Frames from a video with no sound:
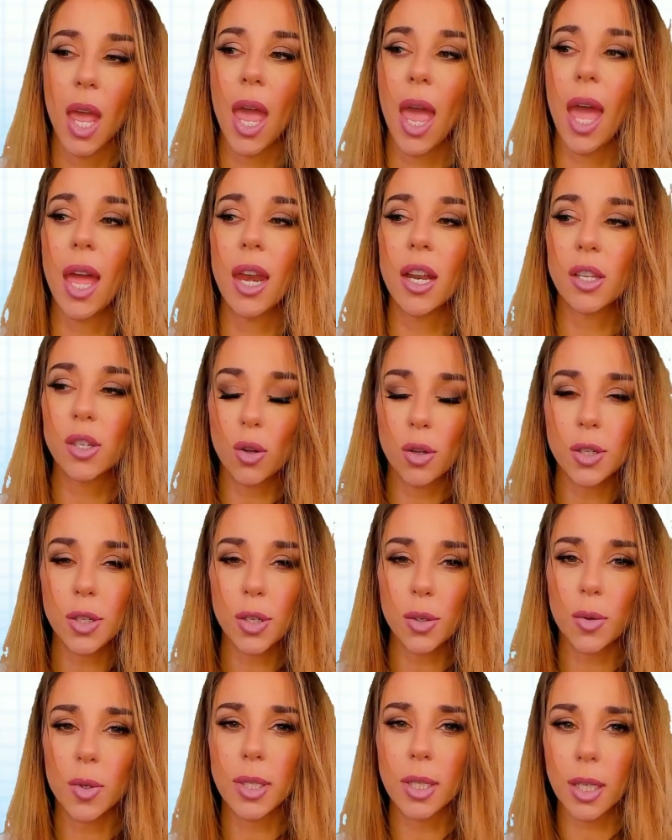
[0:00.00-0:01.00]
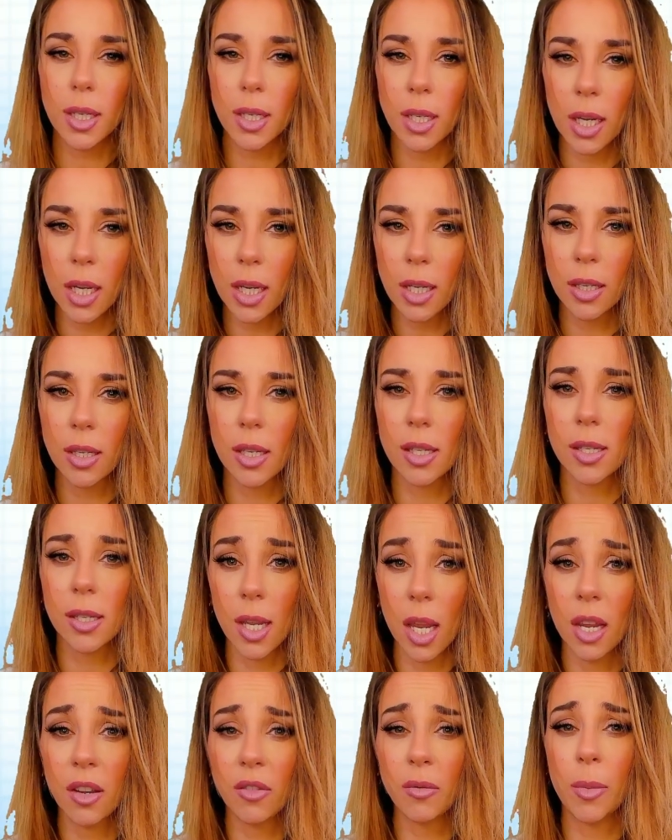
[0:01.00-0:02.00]
And it's also a technique that
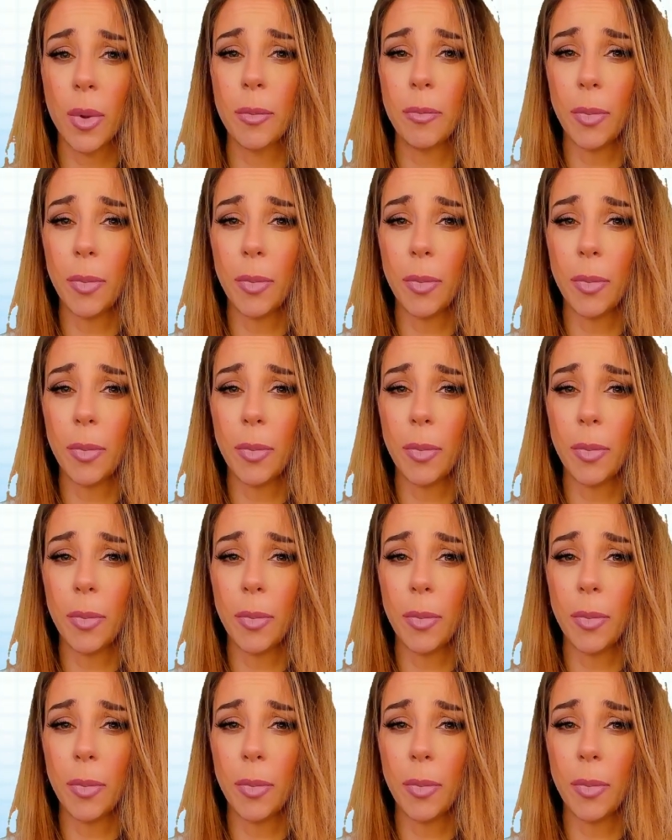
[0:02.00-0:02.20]
saved my